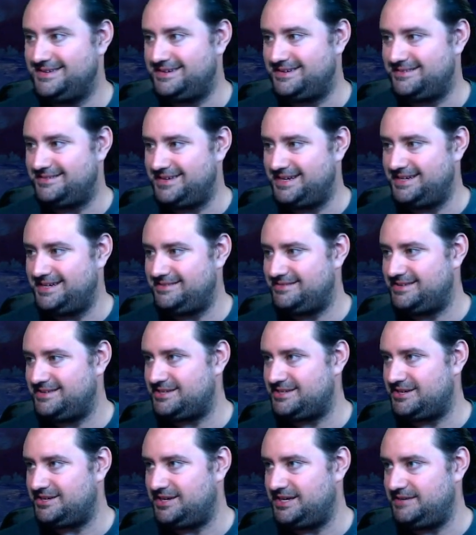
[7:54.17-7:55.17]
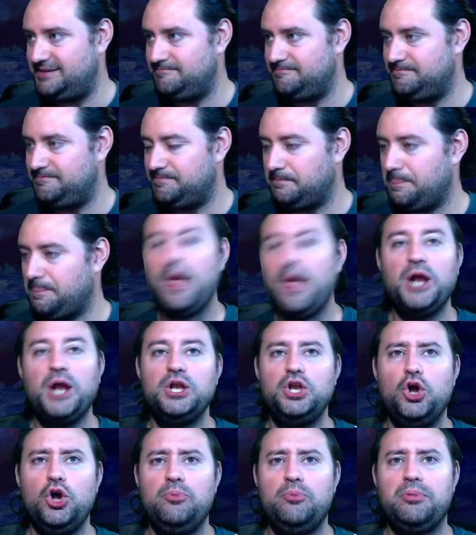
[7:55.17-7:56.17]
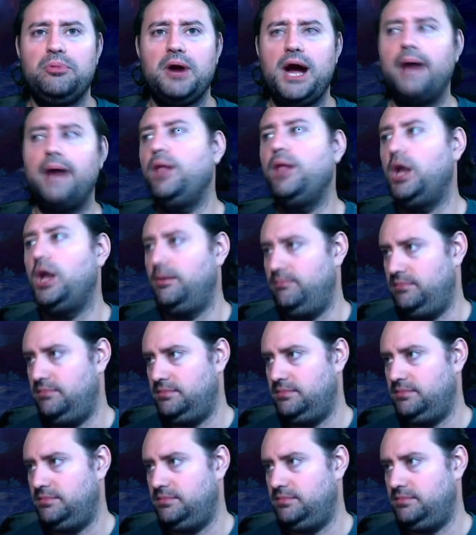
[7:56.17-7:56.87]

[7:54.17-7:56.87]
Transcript: Alright, it's alright. No problem.